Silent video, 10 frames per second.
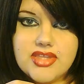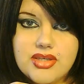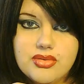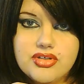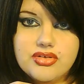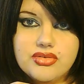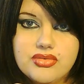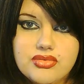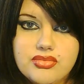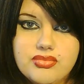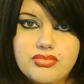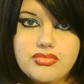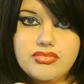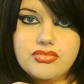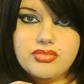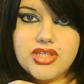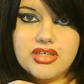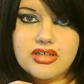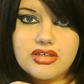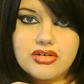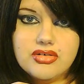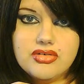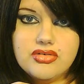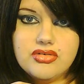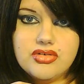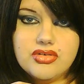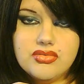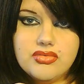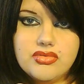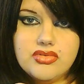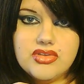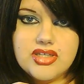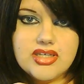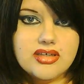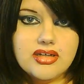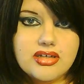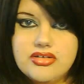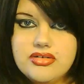they were too big or too thin.